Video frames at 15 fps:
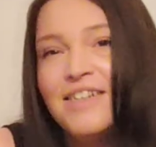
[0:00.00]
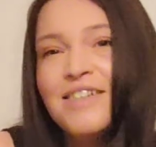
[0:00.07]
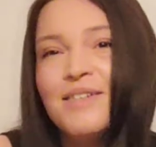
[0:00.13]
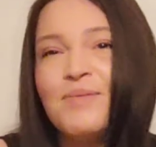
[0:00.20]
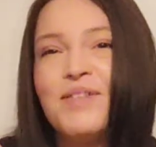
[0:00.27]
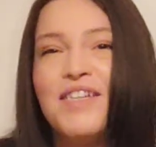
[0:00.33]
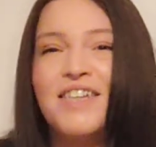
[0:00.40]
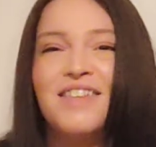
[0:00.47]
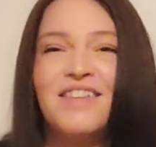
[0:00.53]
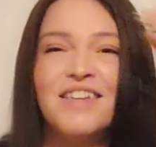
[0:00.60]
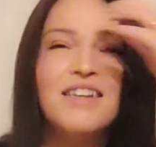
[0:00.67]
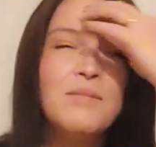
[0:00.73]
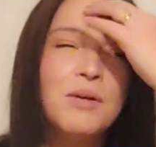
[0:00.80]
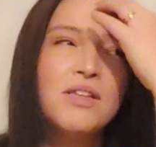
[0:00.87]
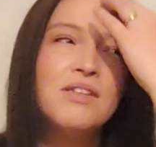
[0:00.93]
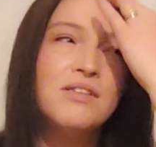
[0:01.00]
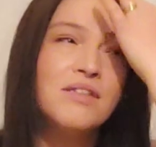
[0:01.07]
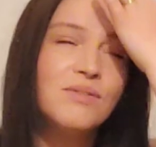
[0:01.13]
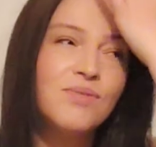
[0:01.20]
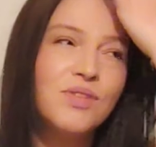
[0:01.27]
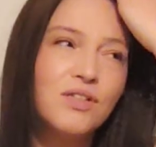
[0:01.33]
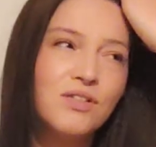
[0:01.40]
I was like thinking about them
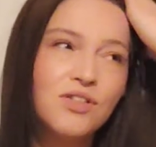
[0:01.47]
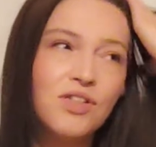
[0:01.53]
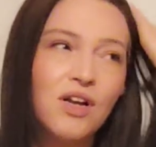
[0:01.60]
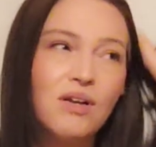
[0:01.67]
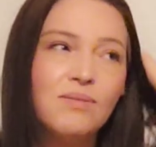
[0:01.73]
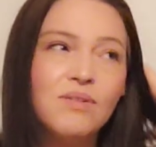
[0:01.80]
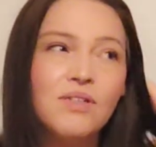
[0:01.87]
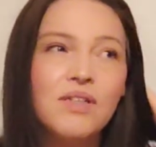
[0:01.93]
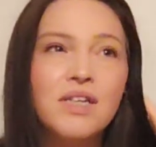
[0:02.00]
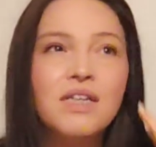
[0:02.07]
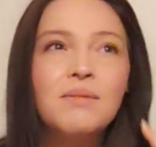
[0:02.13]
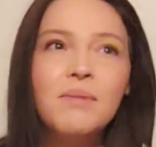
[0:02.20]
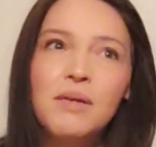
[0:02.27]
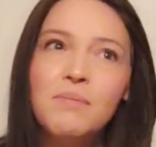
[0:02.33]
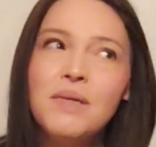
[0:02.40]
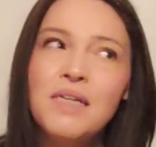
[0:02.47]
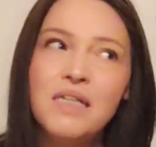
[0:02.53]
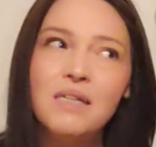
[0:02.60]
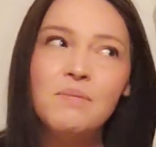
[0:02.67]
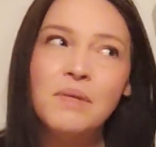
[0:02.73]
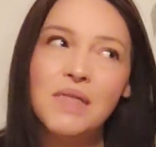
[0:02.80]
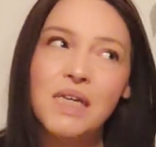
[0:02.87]
leaving their job, and they're like, am I
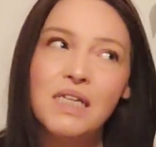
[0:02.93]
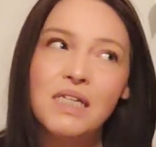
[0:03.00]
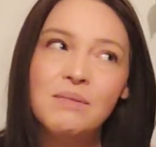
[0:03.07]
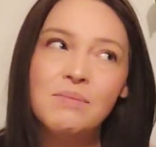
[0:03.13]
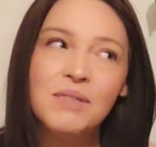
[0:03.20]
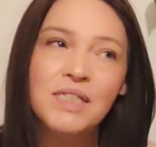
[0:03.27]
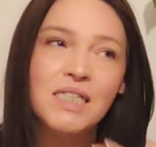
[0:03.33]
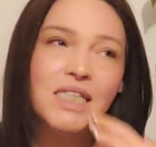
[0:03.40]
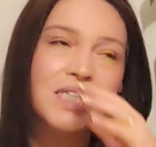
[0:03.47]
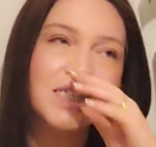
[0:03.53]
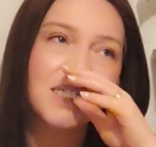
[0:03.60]
making a big ass mistake?